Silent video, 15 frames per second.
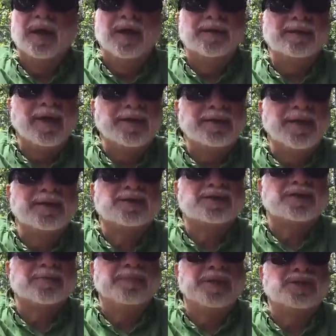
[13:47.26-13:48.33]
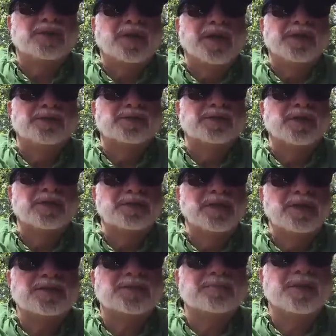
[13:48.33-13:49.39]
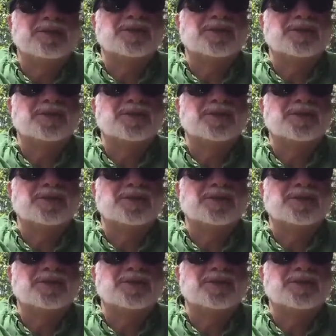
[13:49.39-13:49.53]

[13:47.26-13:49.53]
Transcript: and that needs to be changed. And it needs to be